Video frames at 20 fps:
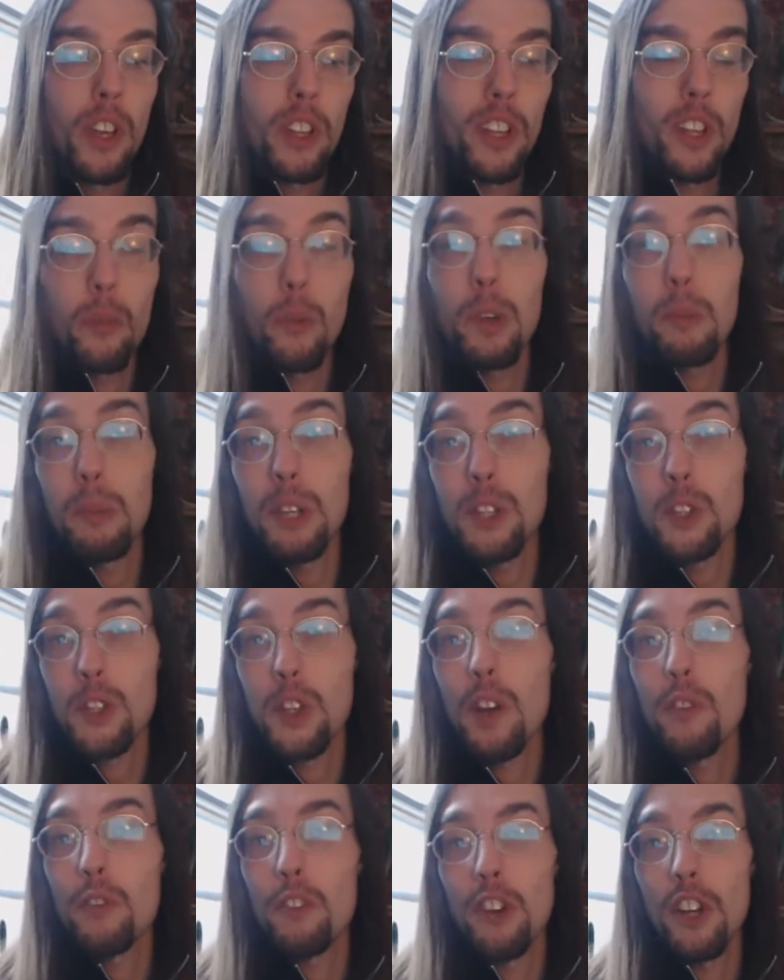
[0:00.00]
Then we'd be
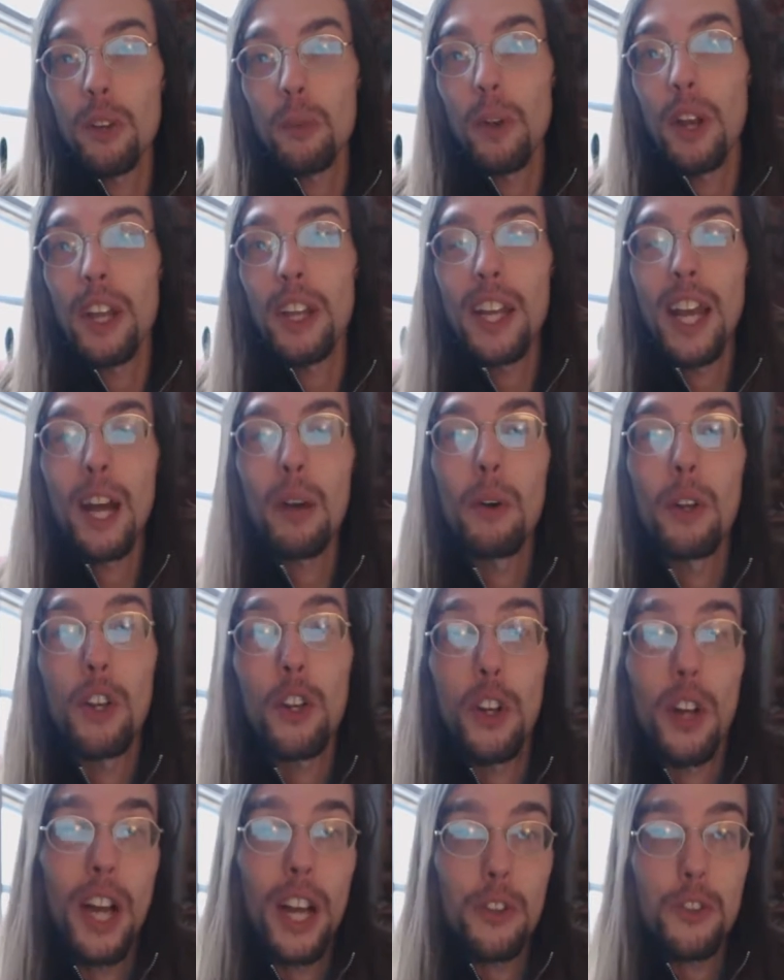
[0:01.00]
suffering right now
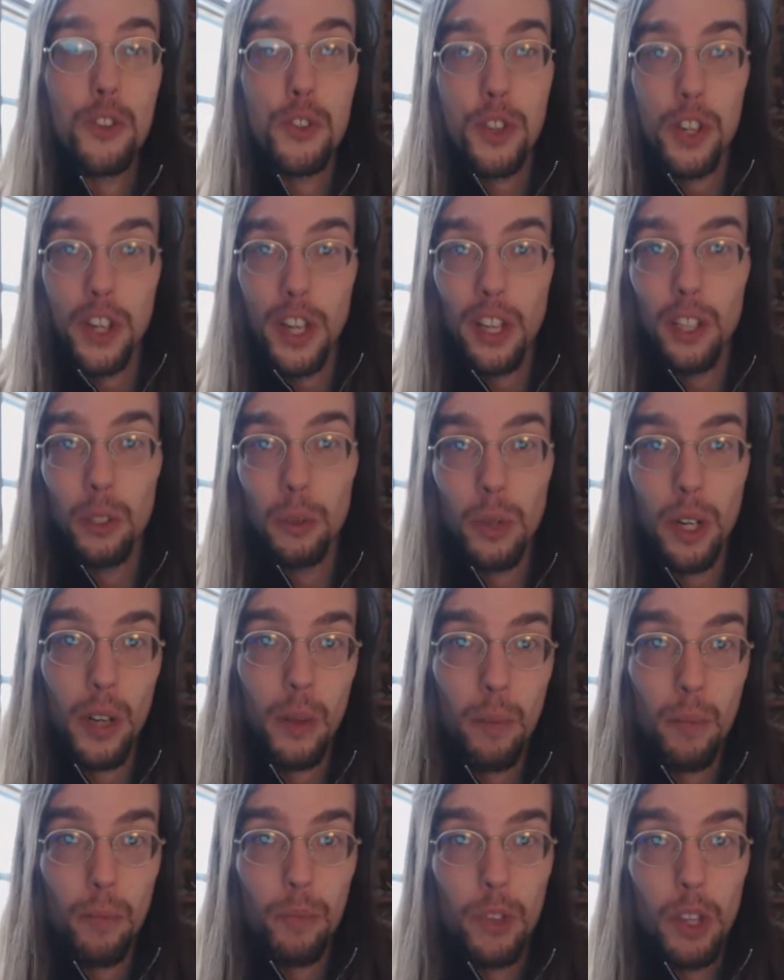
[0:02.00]
under Hydrogen
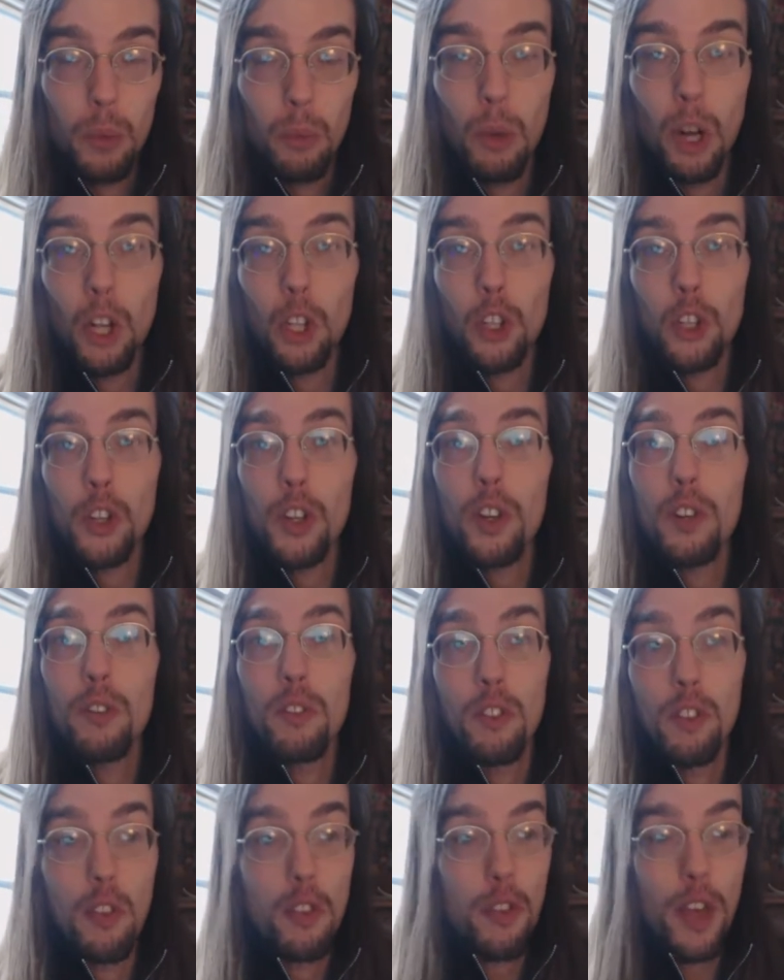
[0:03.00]
Hillary. Well,
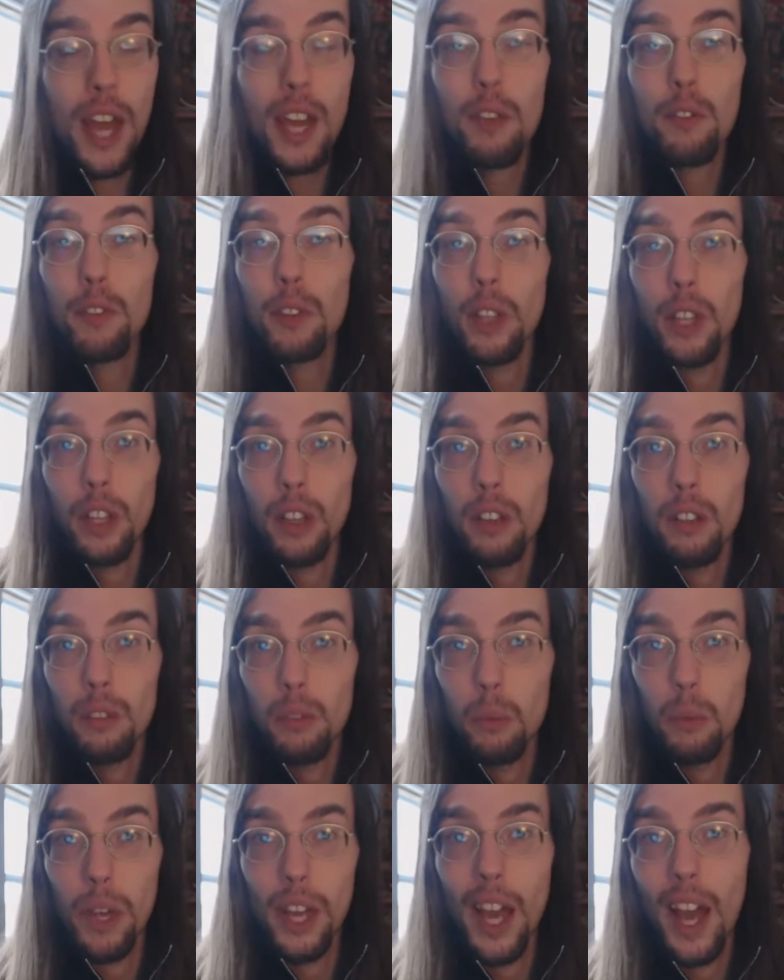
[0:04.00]
good, thankfully,
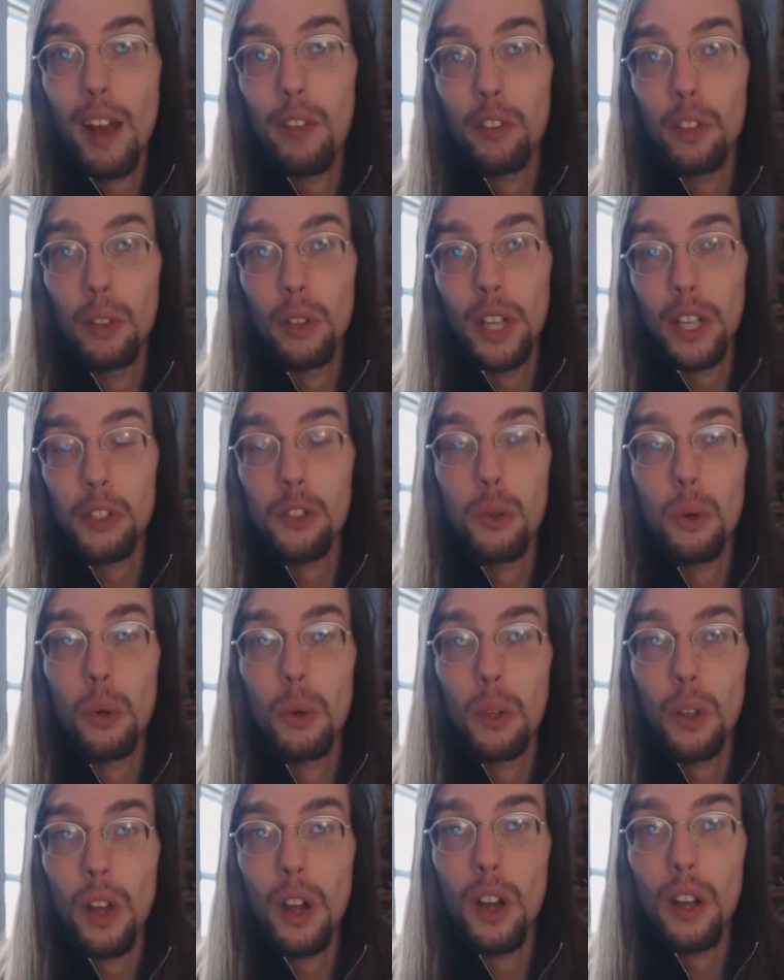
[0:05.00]
we have an
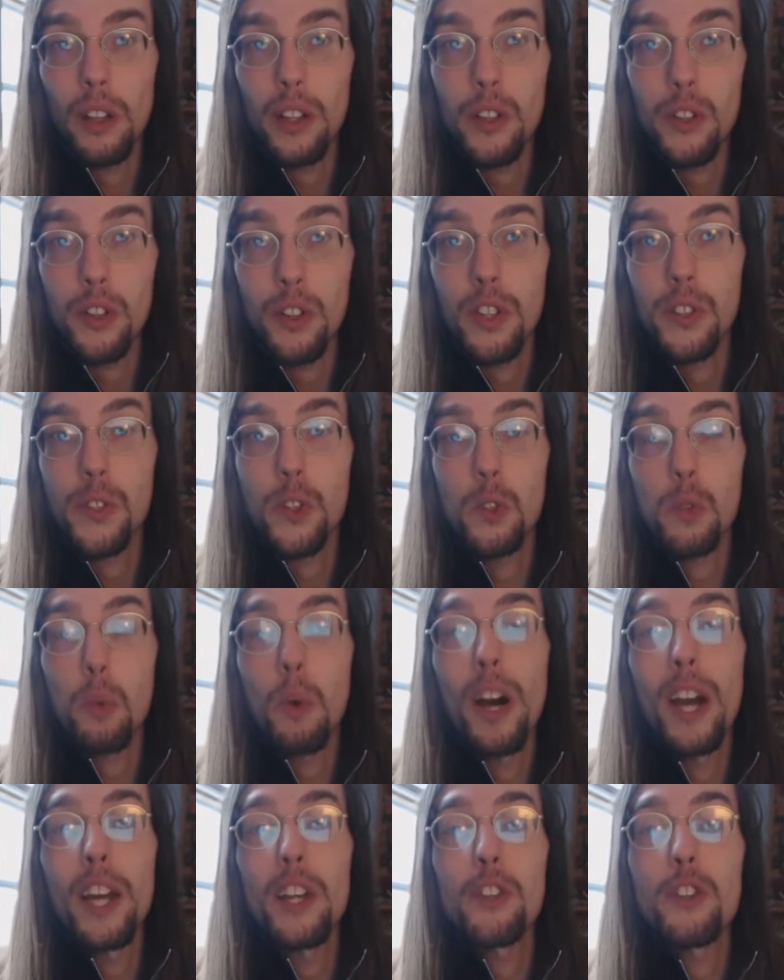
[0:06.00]
electoral college. This is
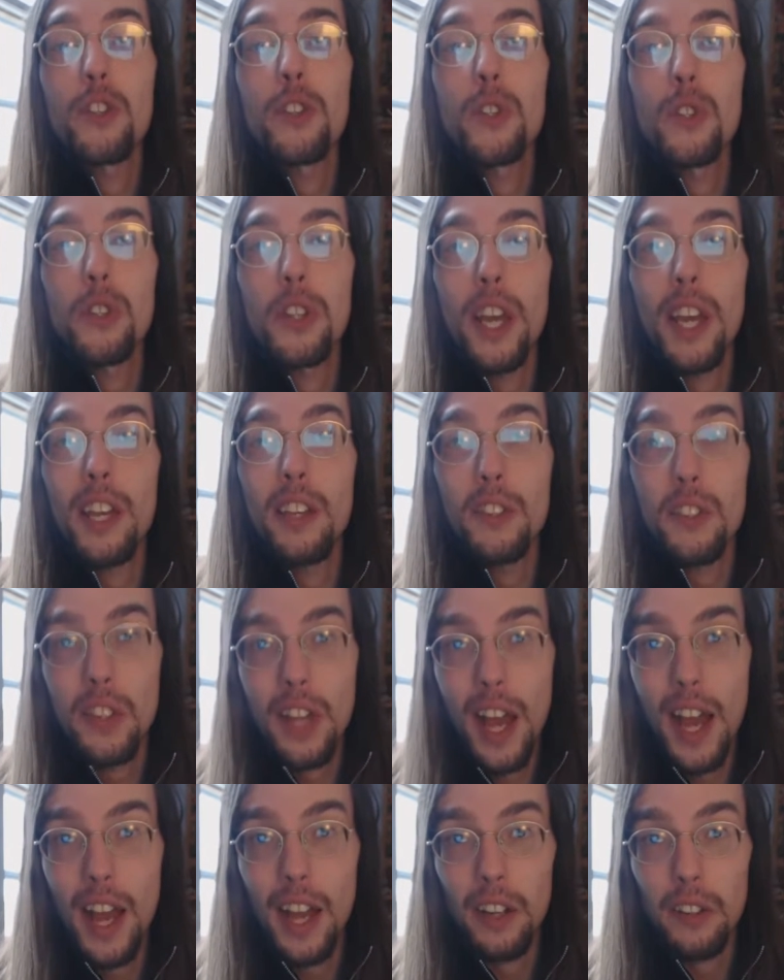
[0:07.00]
why it should stay
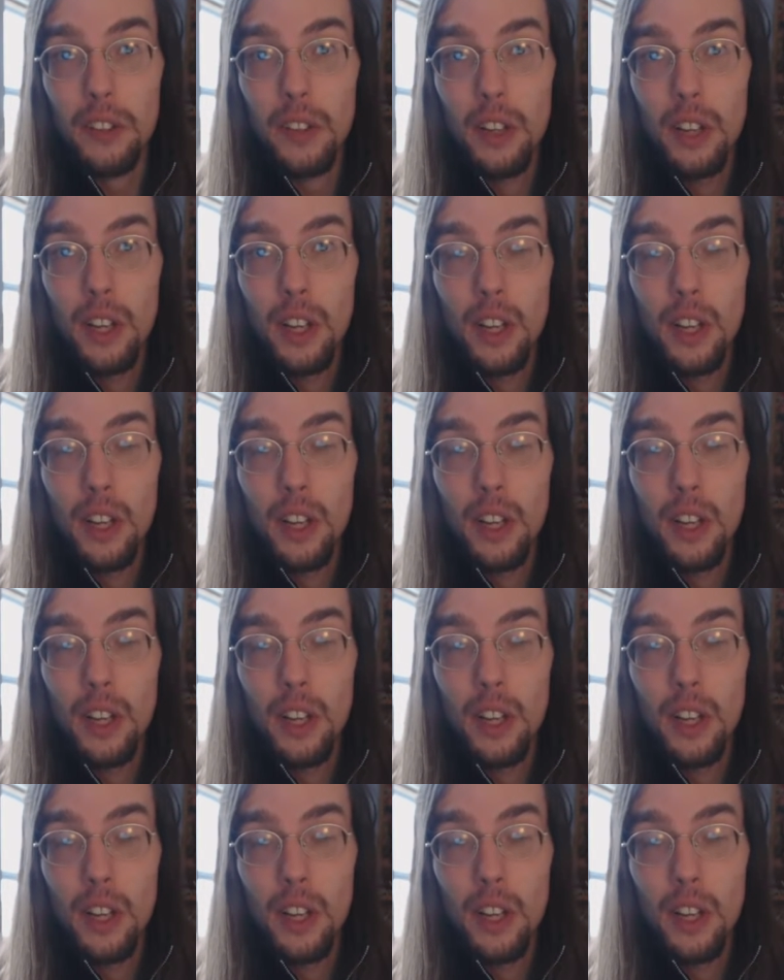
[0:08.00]
intact.